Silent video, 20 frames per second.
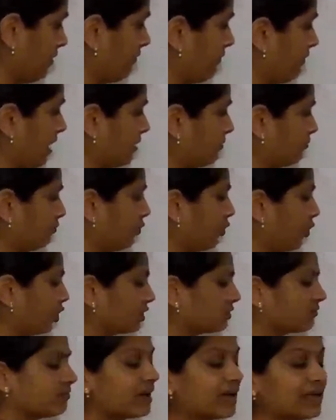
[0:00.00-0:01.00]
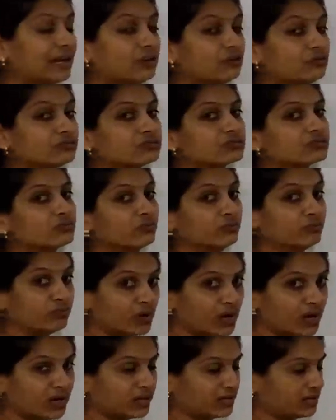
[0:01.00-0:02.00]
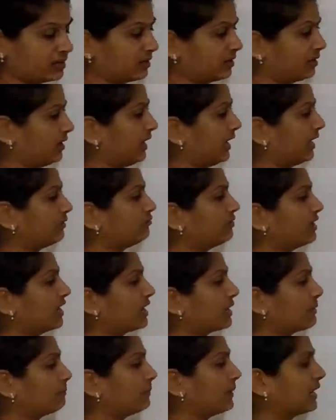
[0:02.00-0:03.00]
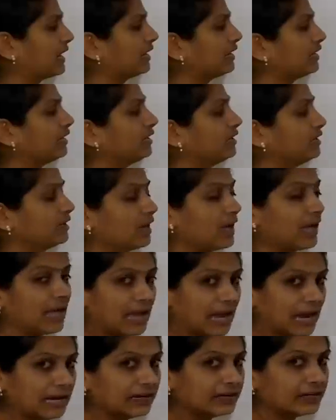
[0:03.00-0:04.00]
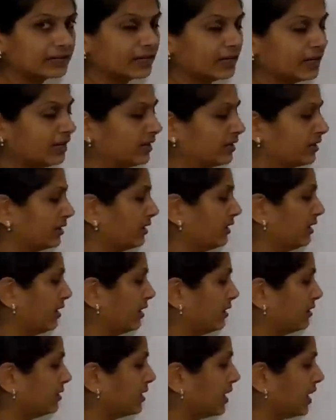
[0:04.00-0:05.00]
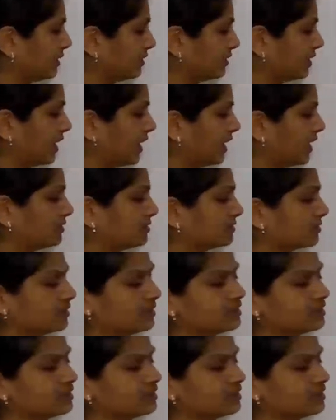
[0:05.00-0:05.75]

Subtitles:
When both values 1 and we are applying AND gate, then the answer